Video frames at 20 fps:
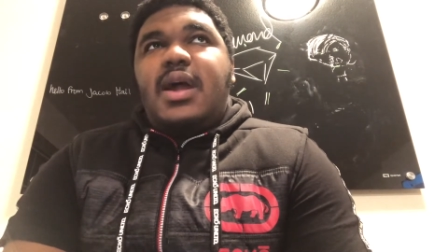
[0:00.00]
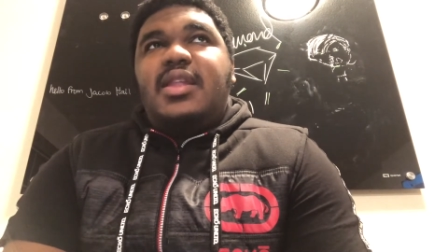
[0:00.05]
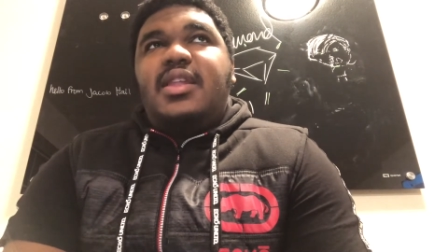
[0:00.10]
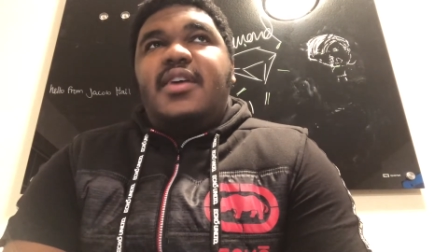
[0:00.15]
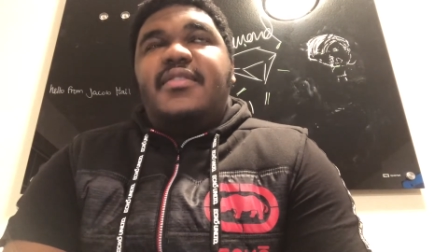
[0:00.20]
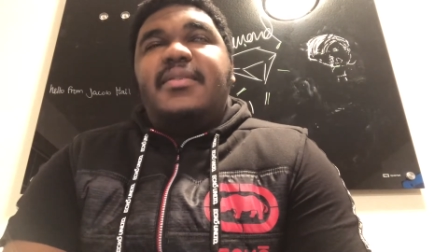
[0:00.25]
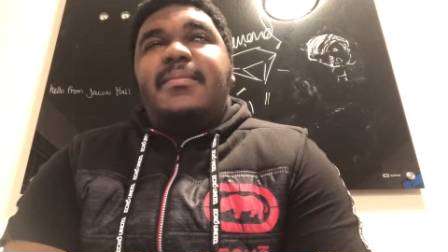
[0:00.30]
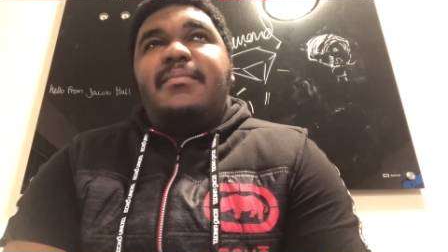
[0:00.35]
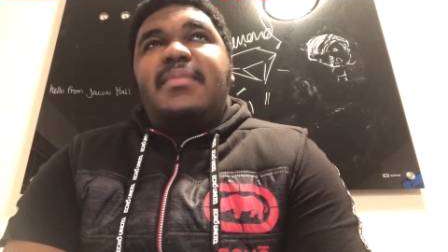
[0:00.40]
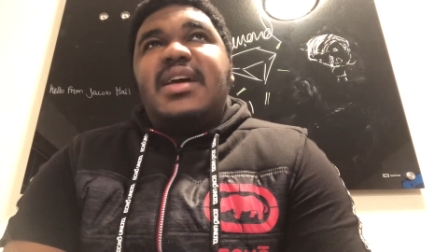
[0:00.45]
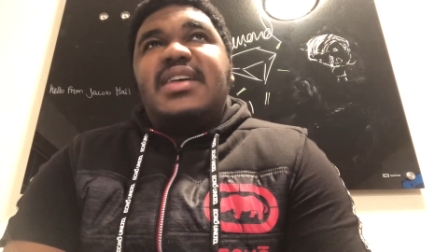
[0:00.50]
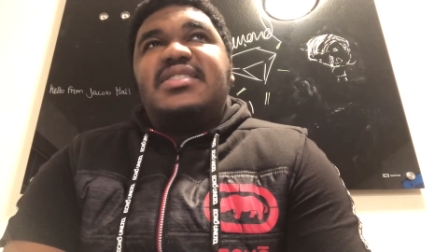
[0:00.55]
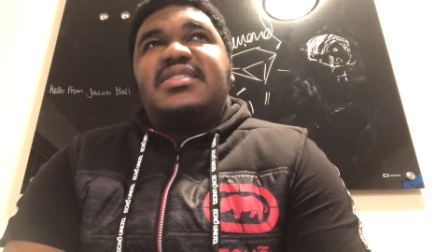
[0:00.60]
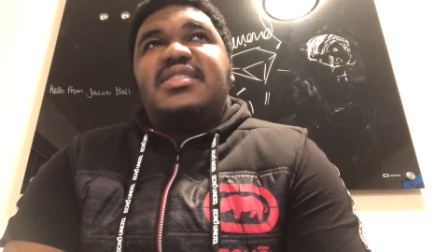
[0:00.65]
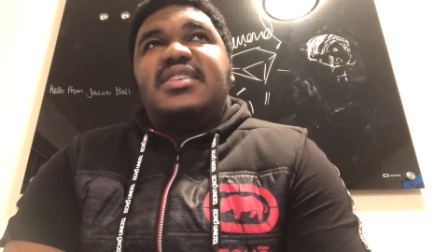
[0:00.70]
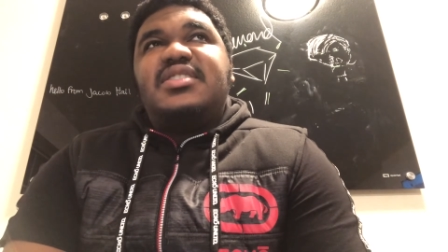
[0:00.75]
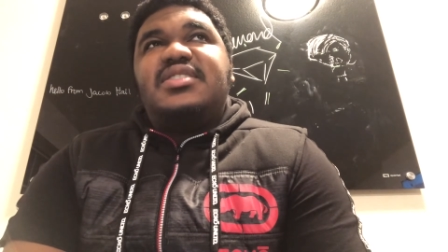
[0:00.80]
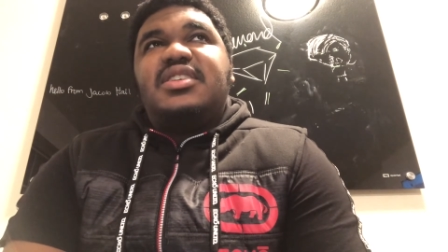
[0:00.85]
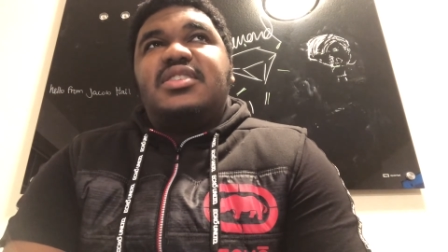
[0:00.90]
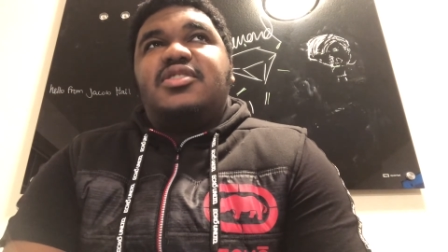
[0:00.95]
I love the
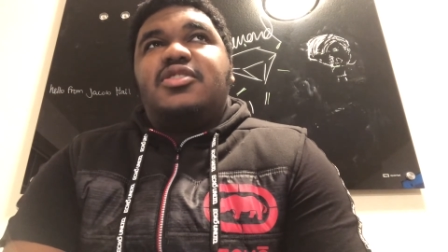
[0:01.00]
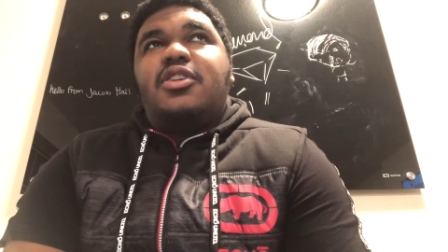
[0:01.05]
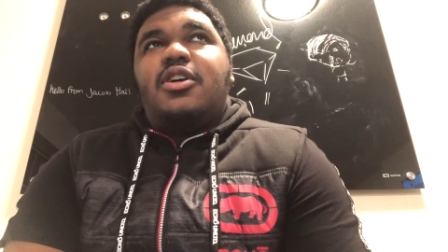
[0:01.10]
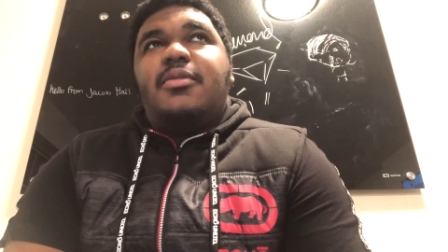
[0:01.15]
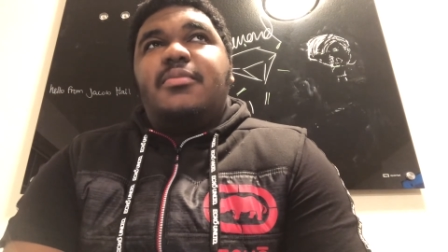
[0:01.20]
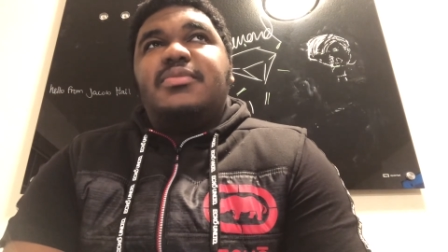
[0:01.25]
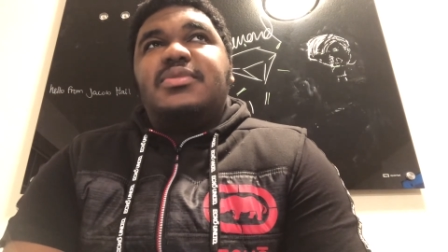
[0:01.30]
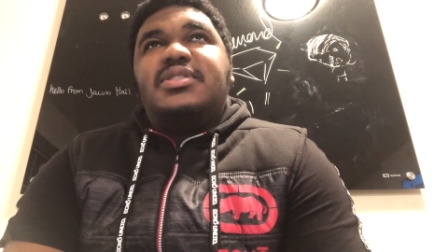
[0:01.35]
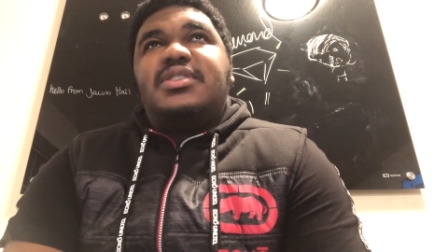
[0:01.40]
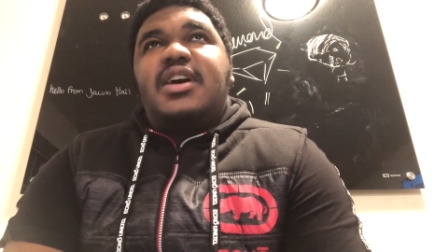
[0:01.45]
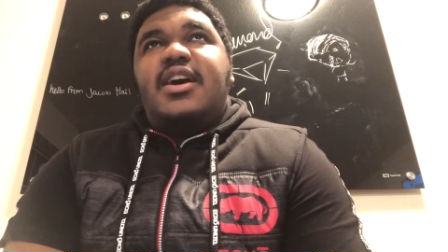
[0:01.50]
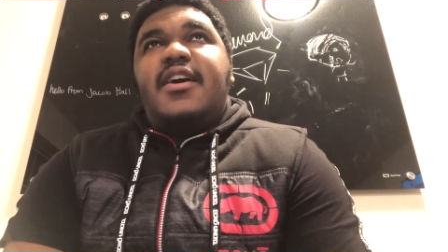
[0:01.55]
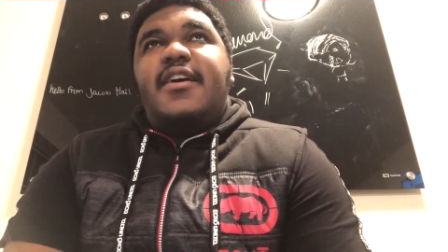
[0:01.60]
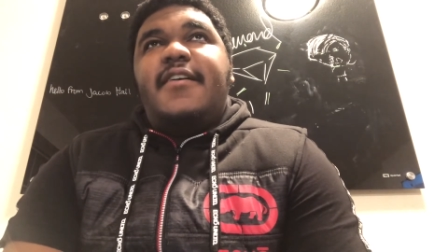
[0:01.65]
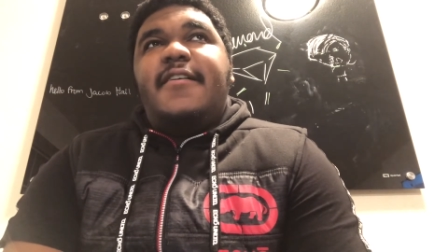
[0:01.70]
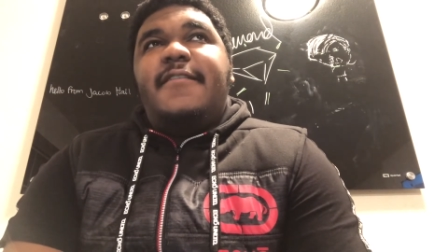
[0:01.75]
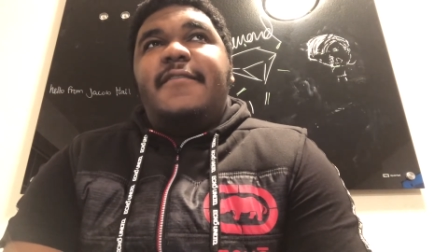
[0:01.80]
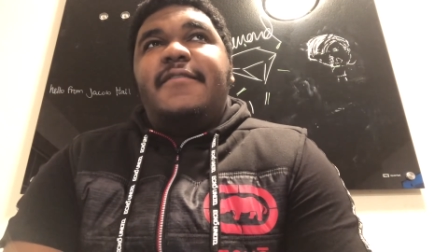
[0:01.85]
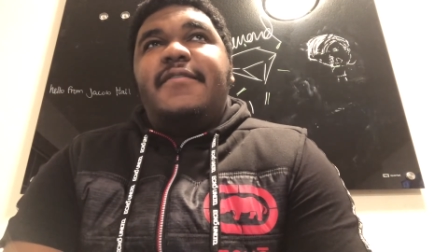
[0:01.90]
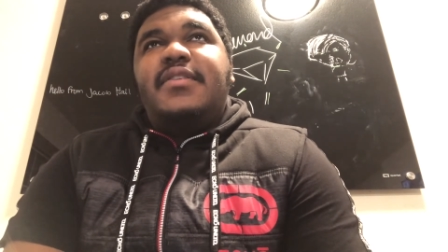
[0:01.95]
message in terms
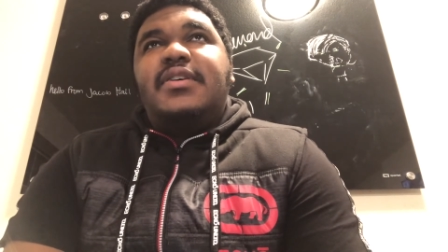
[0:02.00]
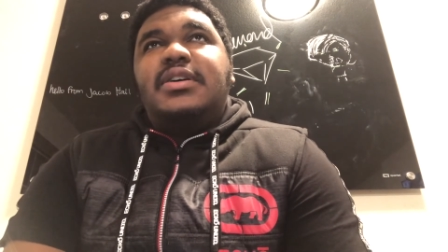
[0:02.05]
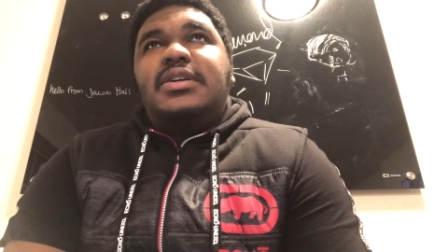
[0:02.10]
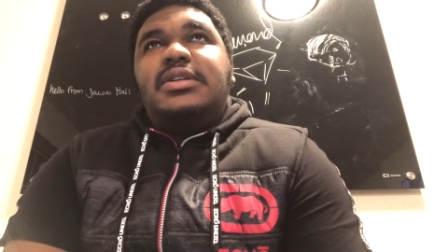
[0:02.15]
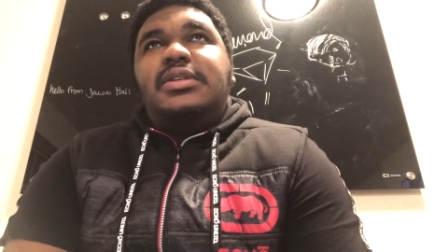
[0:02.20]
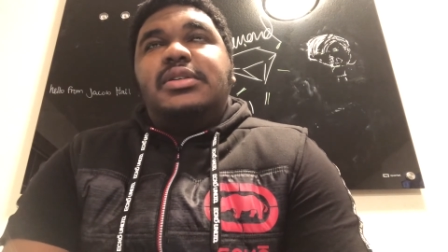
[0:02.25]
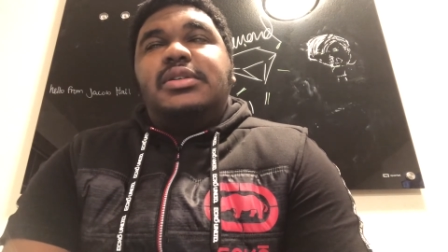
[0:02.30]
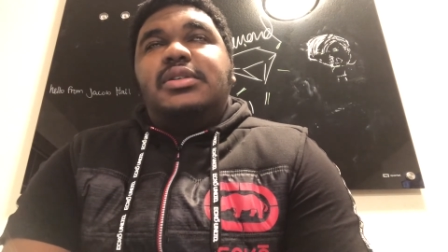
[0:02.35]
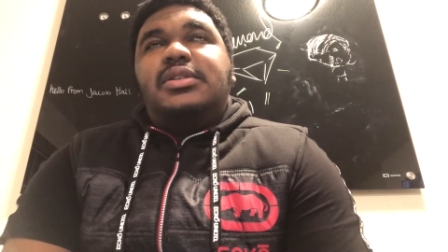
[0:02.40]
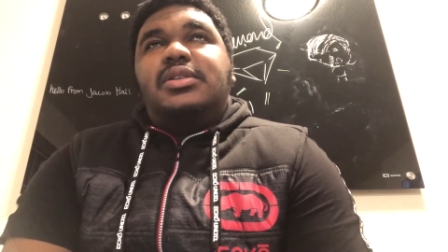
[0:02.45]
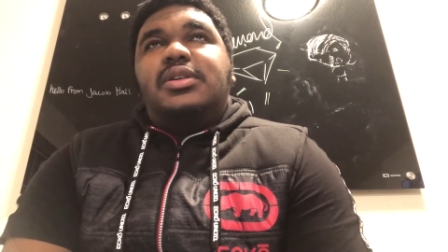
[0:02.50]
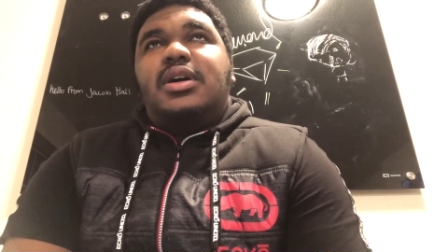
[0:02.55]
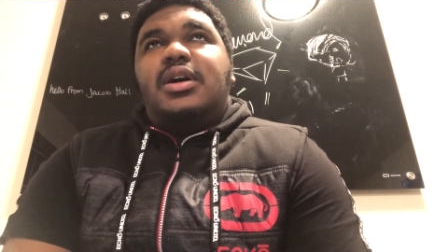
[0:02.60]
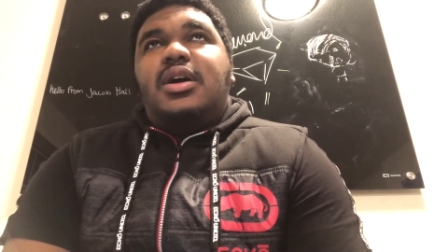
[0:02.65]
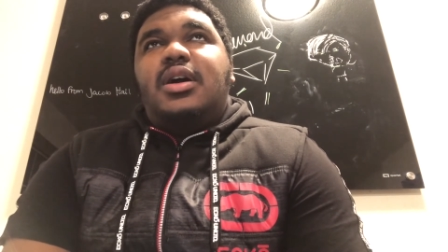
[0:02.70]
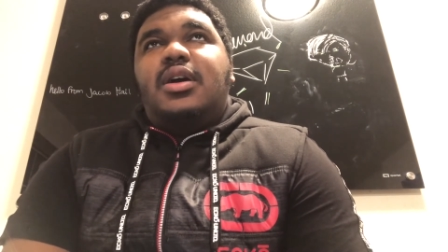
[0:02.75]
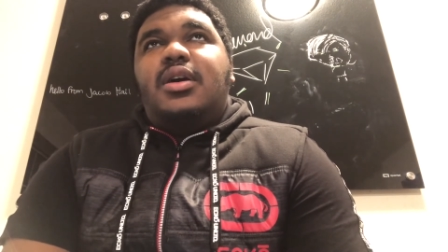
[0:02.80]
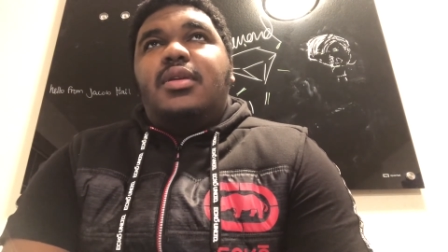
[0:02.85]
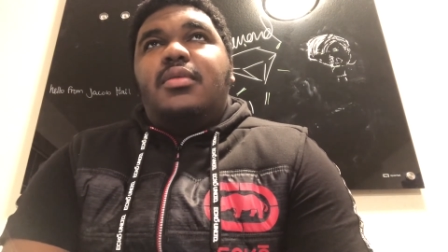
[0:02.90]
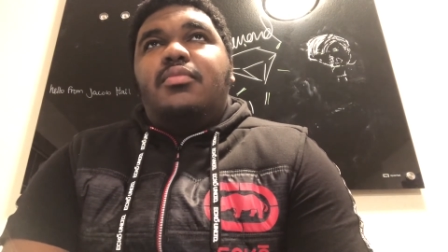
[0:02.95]
of,
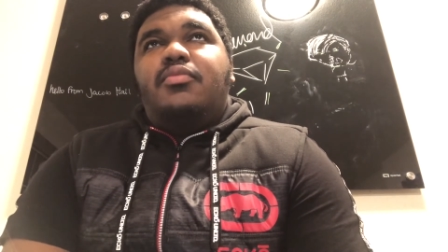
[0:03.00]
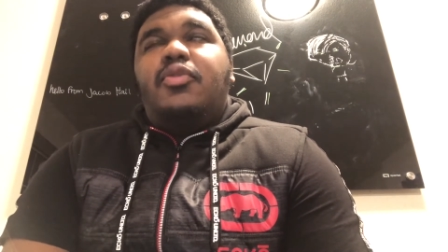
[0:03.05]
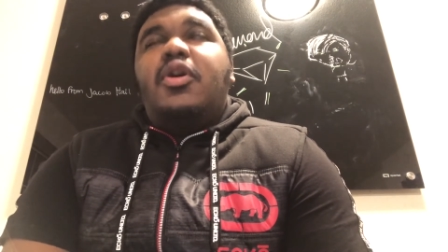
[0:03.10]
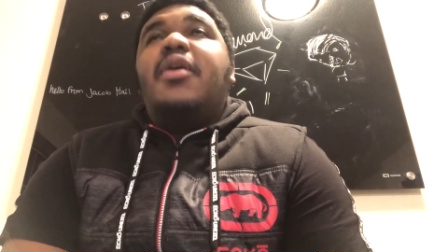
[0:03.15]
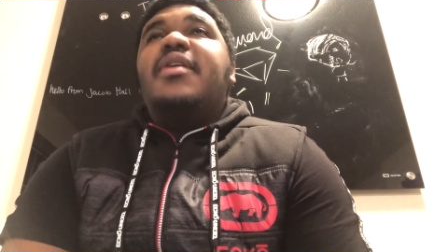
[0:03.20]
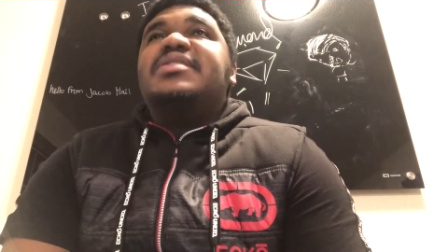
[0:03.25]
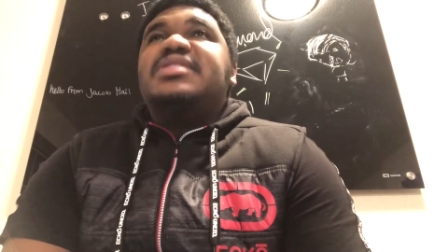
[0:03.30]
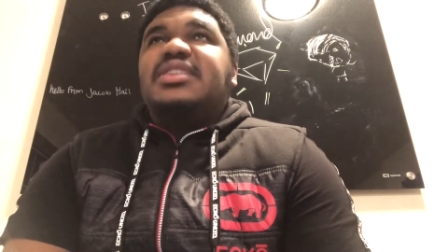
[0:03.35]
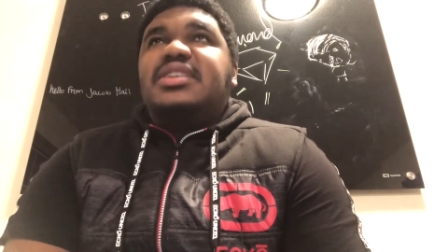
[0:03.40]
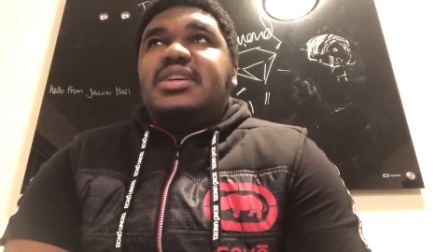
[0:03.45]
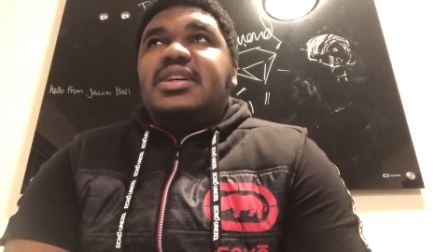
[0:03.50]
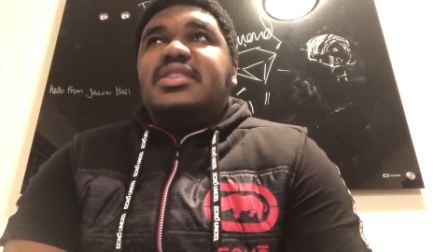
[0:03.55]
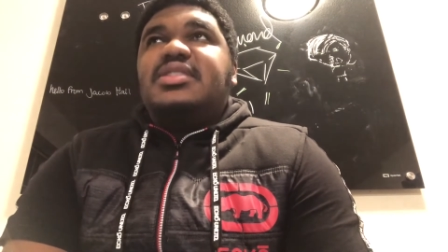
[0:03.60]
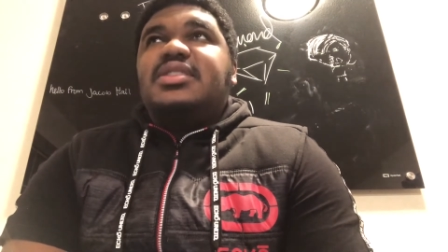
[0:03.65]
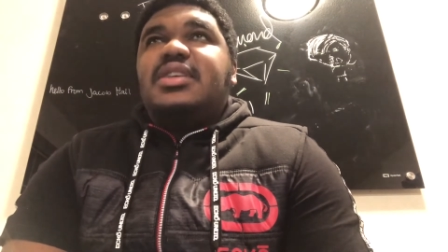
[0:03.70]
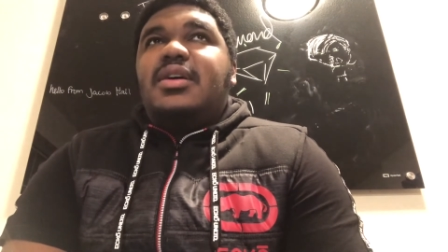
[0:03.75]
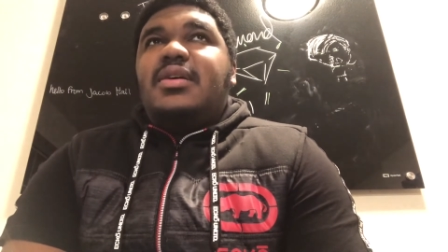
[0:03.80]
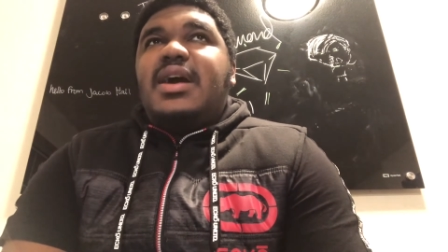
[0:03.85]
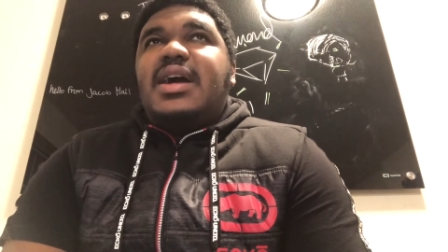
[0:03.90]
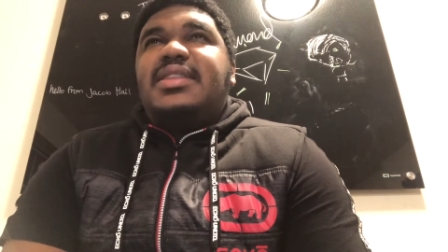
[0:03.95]
um, well, it's a good
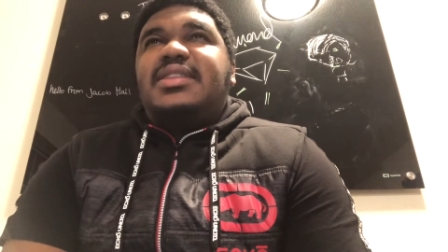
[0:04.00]
song.